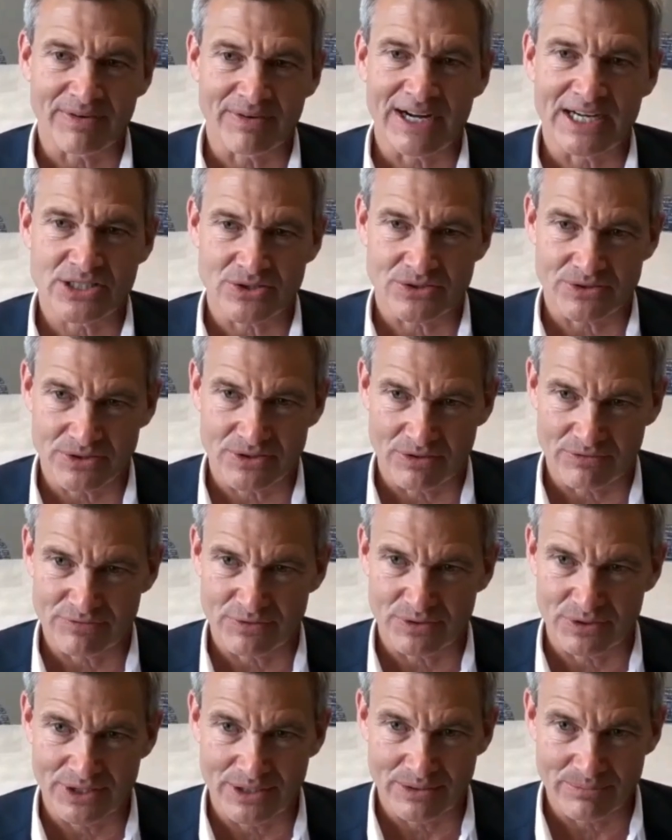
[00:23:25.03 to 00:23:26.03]
advisors
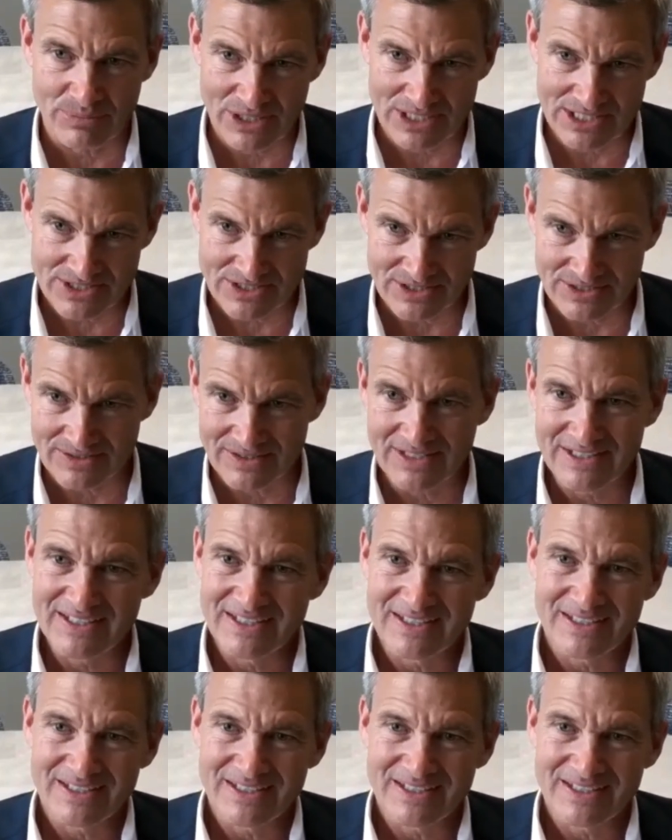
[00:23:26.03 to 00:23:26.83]
don't fully embrace it